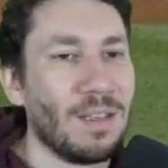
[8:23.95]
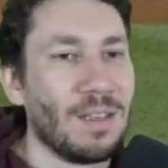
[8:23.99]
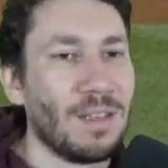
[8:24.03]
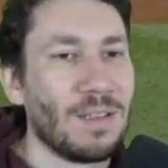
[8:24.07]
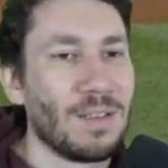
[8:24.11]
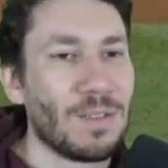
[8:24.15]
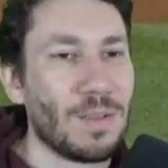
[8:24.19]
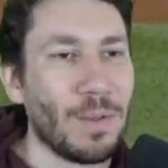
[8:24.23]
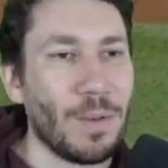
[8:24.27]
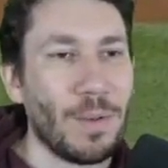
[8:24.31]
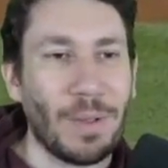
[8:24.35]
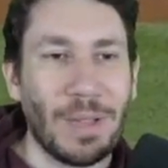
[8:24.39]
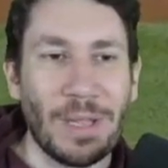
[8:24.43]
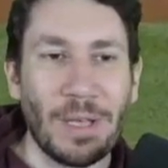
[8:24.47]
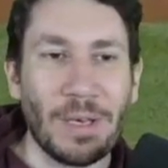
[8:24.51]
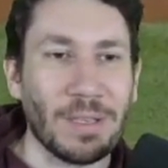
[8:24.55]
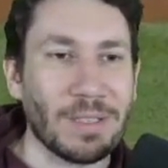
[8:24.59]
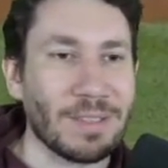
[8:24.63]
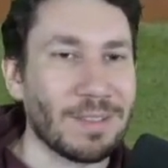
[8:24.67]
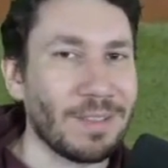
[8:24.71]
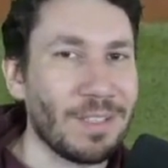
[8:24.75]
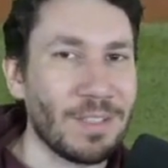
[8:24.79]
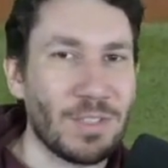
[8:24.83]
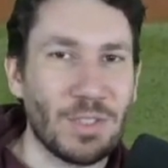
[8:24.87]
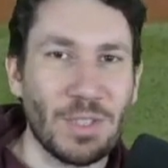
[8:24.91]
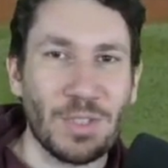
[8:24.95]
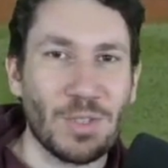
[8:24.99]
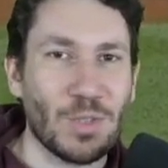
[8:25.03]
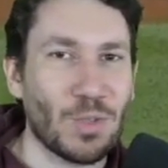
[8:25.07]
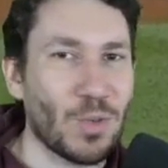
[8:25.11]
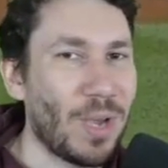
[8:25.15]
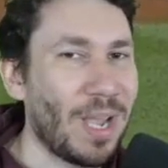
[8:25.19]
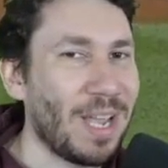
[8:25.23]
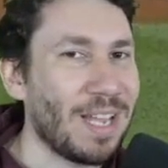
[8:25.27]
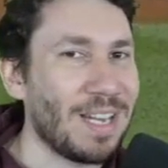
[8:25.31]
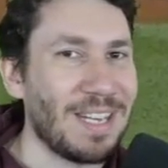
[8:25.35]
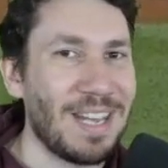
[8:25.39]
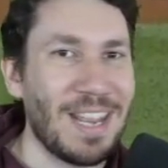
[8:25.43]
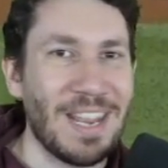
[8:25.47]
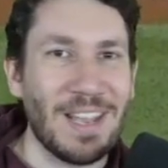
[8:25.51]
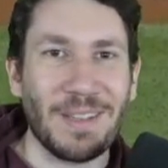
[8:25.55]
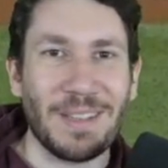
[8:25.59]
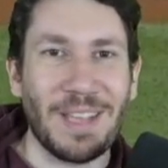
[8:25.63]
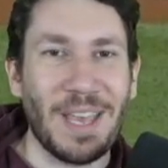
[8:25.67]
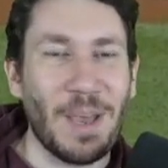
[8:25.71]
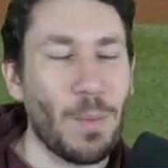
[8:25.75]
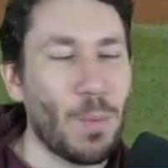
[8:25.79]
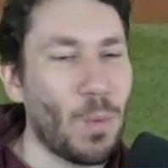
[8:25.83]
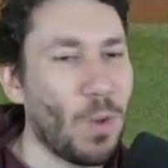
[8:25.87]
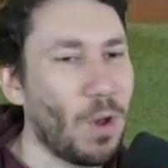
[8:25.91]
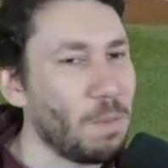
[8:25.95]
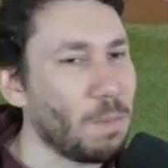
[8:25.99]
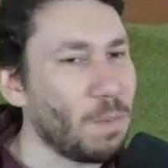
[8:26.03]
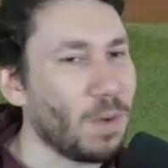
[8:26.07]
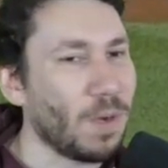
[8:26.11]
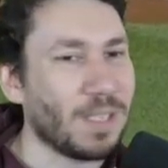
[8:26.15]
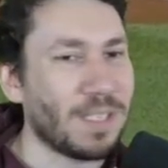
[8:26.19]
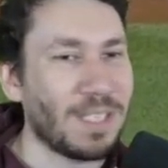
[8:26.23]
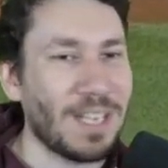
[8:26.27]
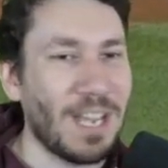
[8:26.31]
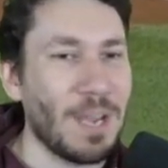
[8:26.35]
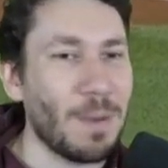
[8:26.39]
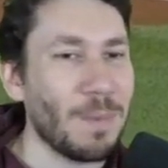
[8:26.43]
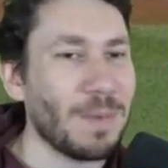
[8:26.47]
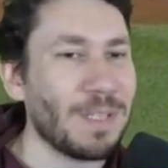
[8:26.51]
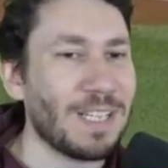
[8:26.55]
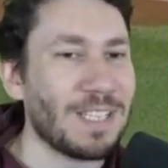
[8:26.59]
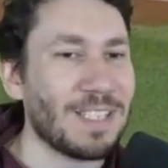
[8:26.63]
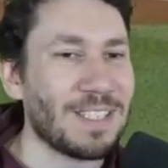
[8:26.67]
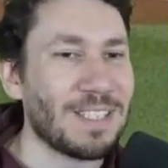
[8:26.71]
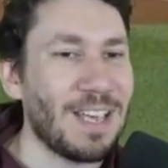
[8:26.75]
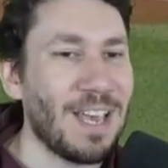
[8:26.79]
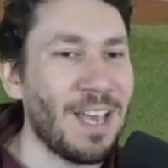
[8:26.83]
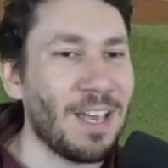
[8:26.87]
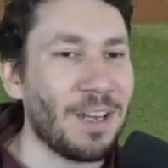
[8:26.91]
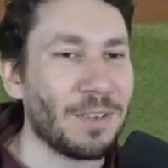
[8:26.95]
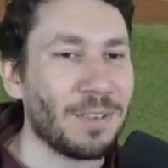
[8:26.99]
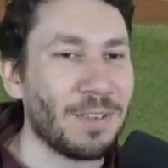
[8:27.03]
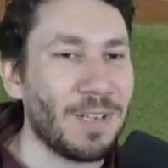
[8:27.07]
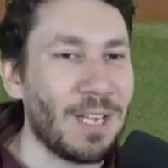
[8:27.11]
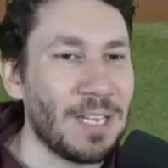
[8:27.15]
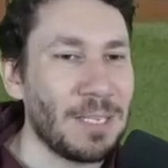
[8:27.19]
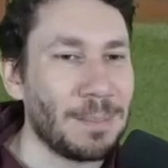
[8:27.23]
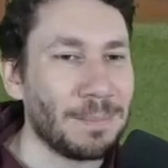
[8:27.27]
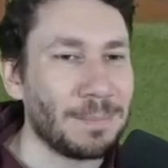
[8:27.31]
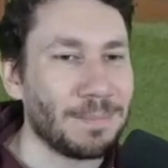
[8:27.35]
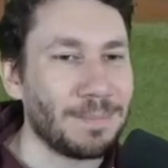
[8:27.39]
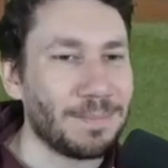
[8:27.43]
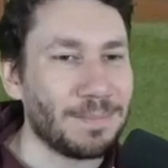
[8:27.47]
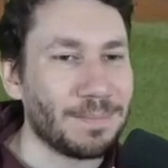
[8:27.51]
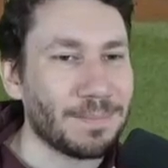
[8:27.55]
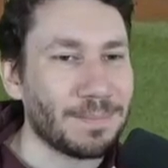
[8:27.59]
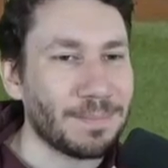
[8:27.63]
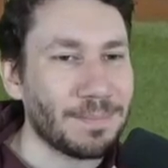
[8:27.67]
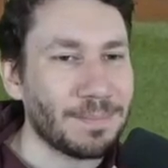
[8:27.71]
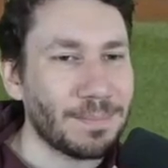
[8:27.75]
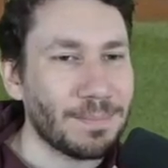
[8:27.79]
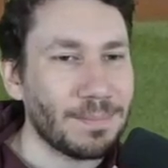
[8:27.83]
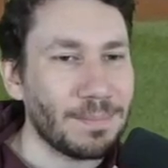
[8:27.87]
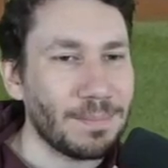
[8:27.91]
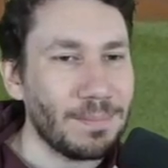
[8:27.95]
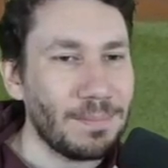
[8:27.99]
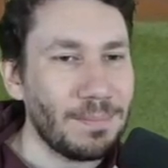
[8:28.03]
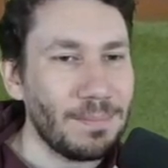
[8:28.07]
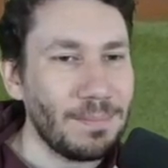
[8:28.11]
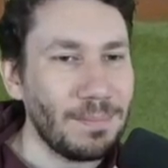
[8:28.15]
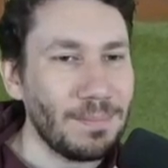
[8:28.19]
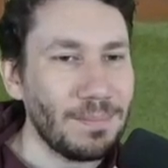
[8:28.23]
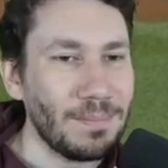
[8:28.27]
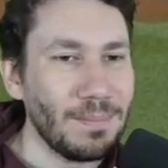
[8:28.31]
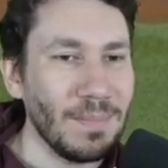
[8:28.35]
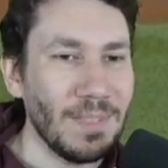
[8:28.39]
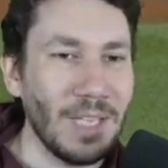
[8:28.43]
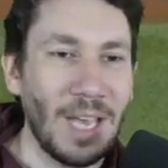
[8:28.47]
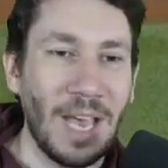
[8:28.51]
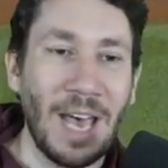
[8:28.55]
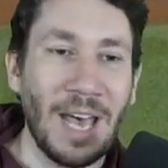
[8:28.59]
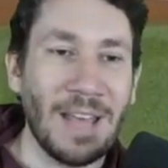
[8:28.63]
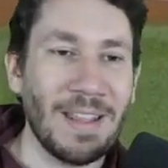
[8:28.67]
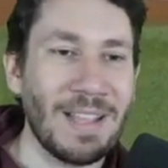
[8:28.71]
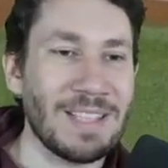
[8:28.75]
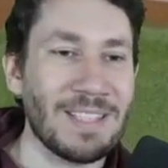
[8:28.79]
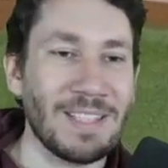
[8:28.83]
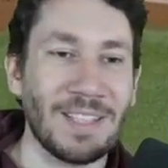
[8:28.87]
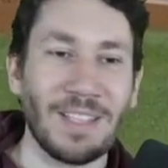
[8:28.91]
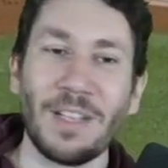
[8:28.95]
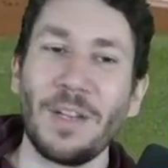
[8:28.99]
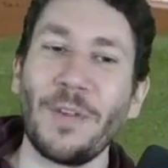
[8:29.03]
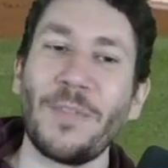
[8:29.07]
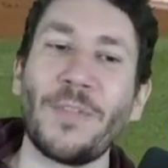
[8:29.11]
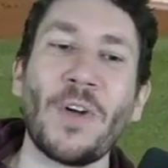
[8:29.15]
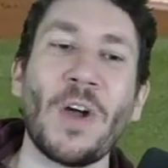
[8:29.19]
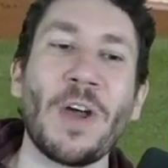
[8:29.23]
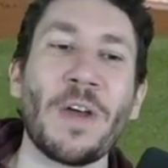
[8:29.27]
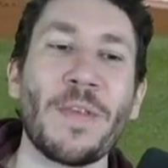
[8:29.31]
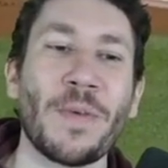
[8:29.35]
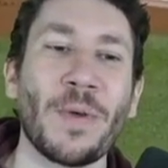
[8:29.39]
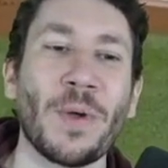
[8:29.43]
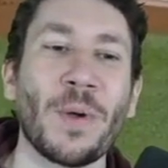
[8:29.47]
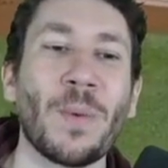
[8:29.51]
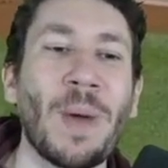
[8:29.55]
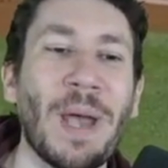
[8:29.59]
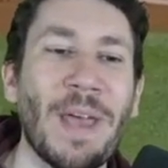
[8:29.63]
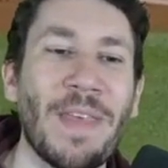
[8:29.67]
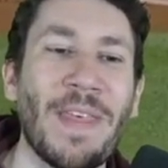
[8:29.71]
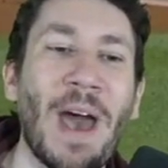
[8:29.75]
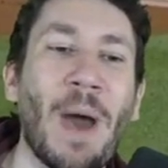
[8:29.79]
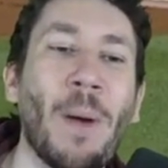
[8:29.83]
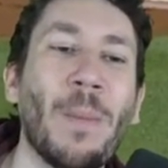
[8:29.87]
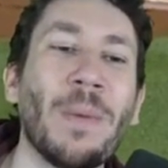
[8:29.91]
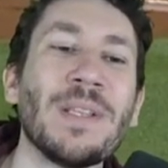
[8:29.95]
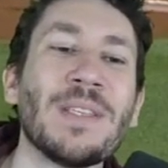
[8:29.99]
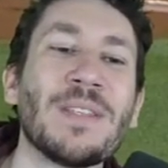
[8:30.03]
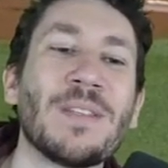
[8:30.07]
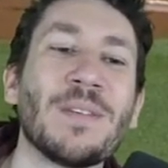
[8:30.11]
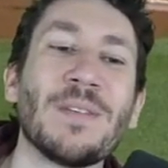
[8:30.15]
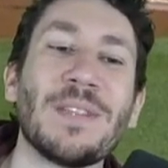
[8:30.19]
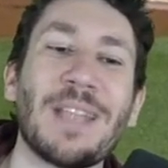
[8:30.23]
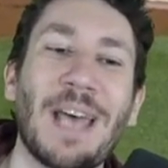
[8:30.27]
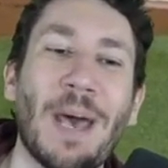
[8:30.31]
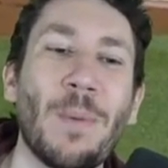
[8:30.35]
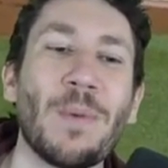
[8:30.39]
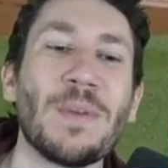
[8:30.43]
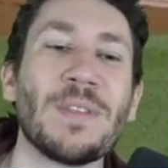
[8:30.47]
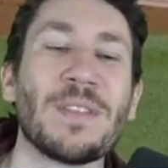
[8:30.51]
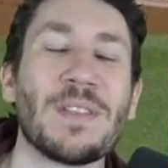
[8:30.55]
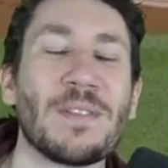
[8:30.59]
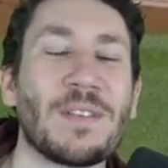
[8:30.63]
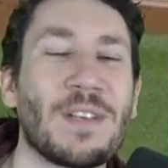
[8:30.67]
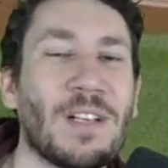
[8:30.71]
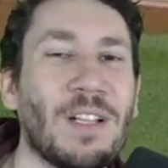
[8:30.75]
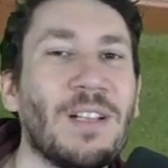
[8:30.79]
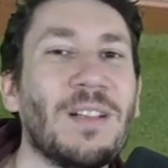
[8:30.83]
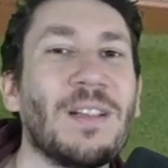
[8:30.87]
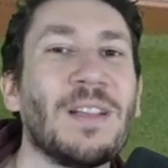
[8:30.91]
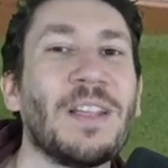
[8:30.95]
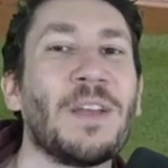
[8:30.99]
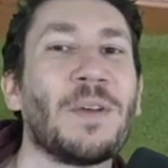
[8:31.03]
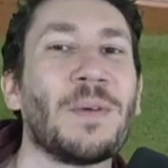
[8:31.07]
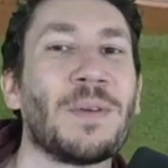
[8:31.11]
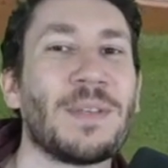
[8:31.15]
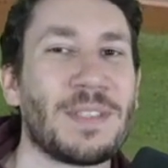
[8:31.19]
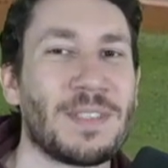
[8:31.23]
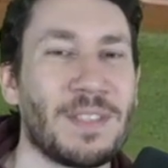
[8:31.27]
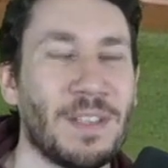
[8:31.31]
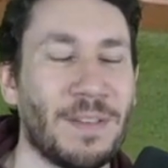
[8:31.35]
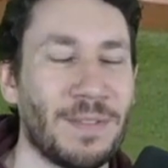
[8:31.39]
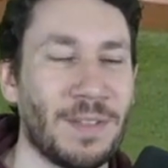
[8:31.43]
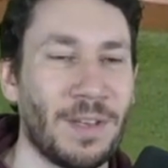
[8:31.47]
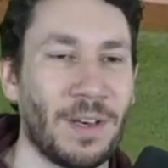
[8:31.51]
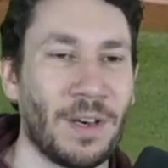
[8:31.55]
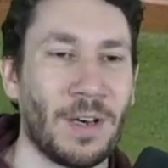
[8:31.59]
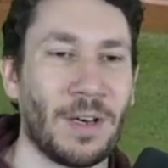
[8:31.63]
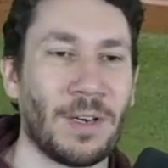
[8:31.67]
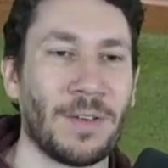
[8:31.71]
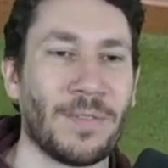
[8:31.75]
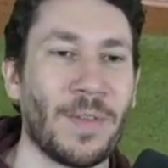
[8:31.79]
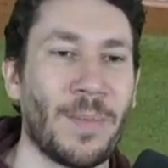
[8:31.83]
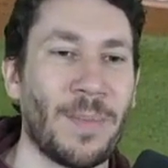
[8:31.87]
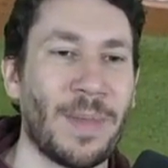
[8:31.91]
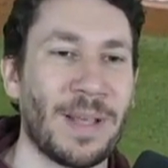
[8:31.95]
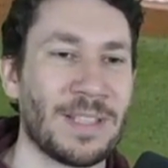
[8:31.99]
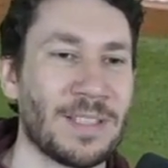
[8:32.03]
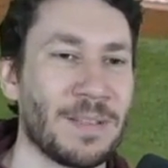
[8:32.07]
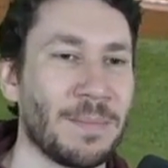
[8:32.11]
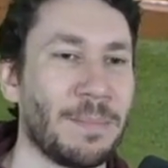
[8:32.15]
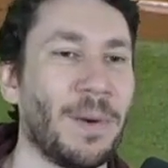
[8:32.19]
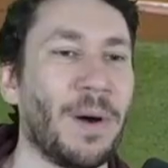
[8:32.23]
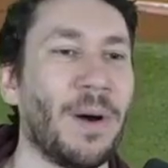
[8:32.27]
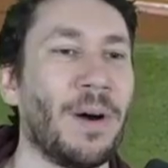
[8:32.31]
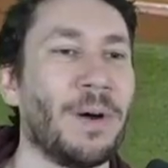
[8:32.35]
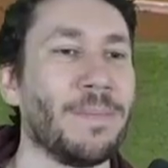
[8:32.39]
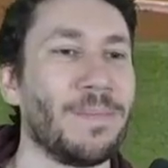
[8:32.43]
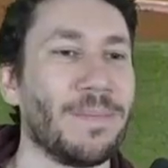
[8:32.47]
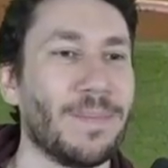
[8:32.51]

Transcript: So look, let's just try and nail that one more time with that slider, right? Ah, that's a little farther away. That one's the clearest of all of them. That's a ball.